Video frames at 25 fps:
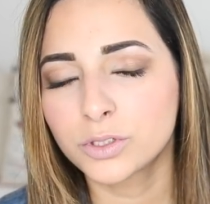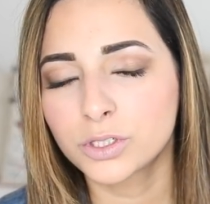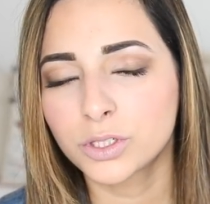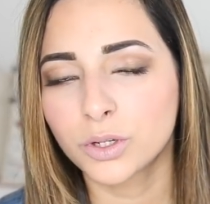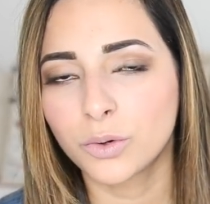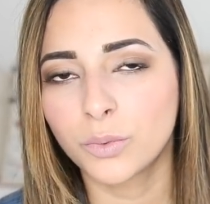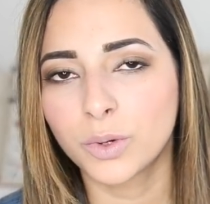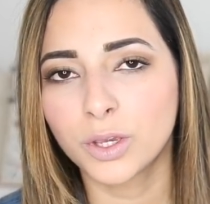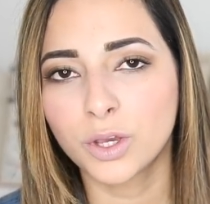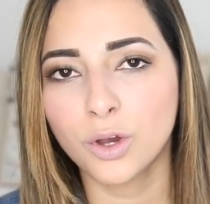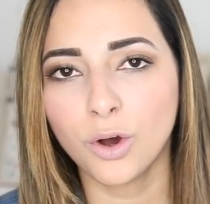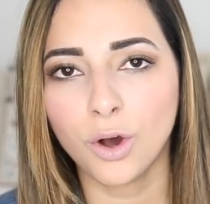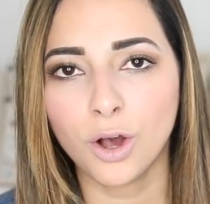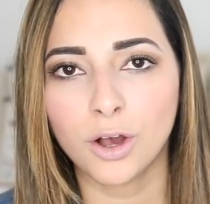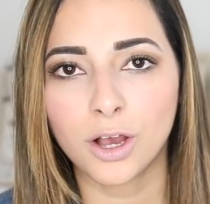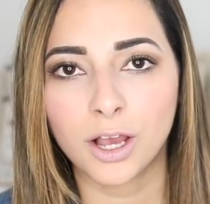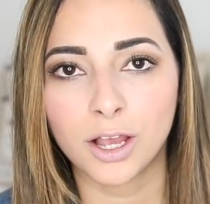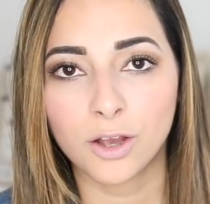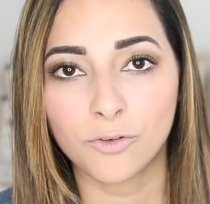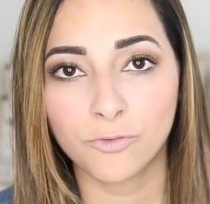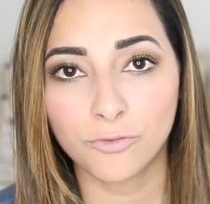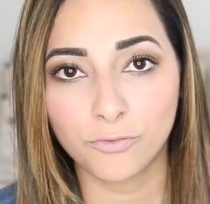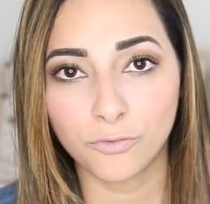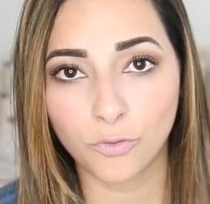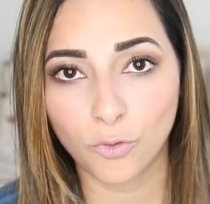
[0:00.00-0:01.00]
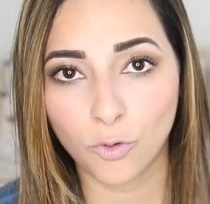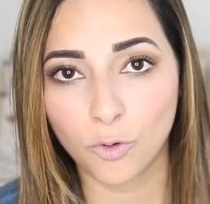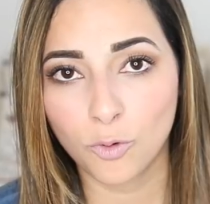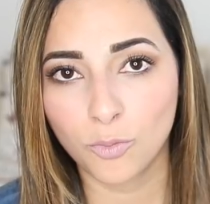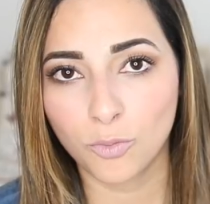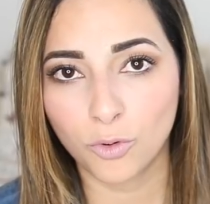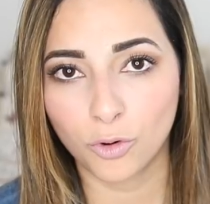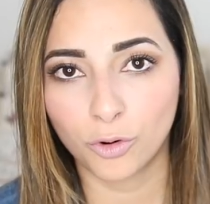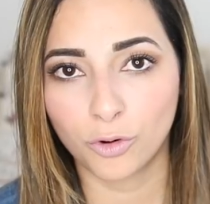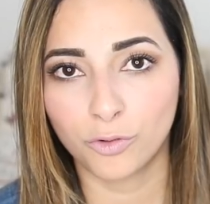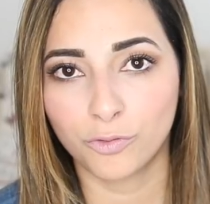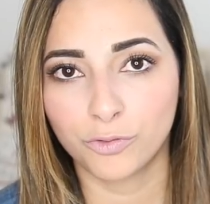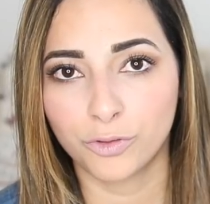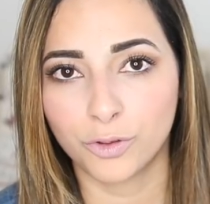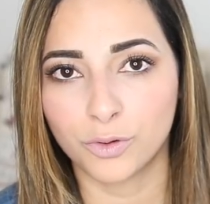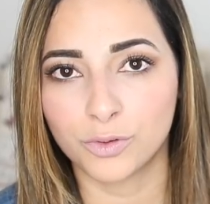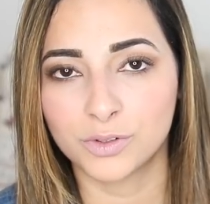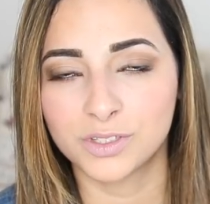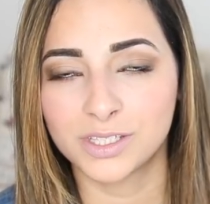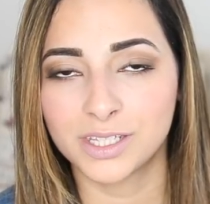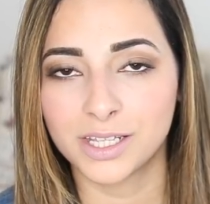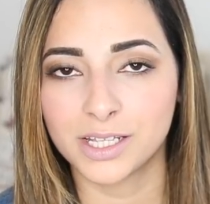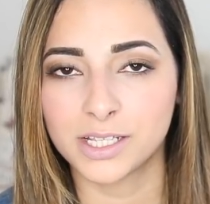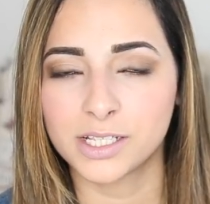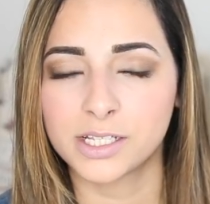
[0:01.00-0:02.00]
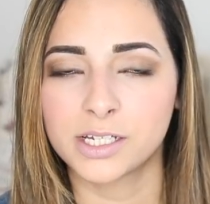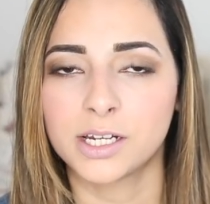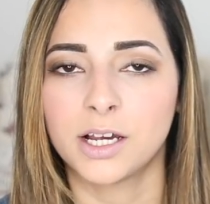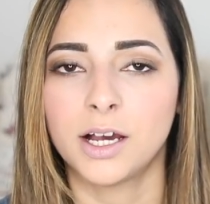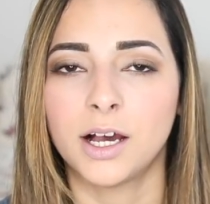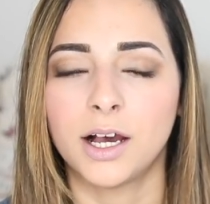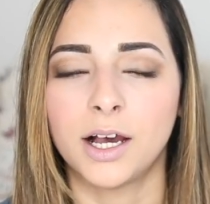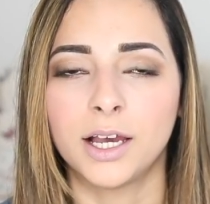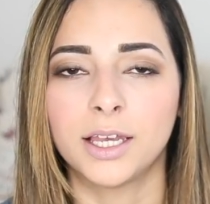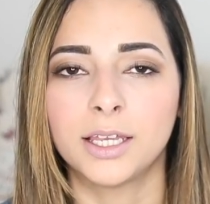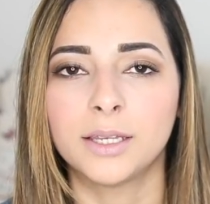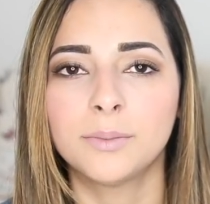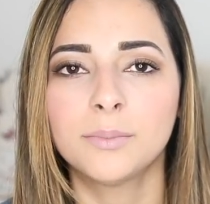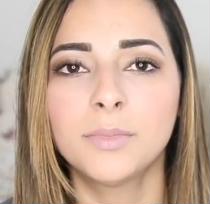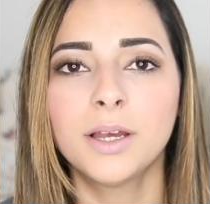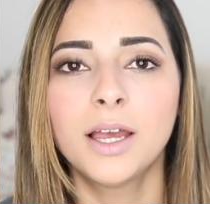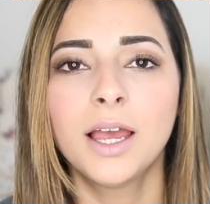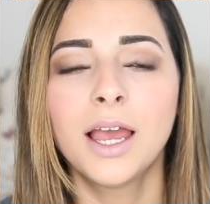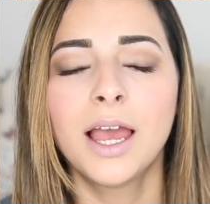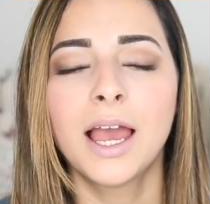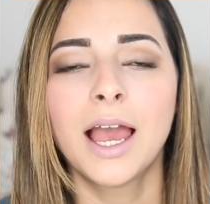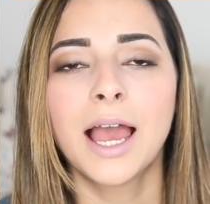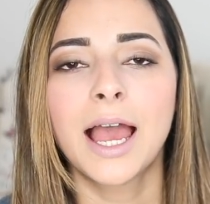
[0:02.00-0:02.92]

So we got 4 more of those this time.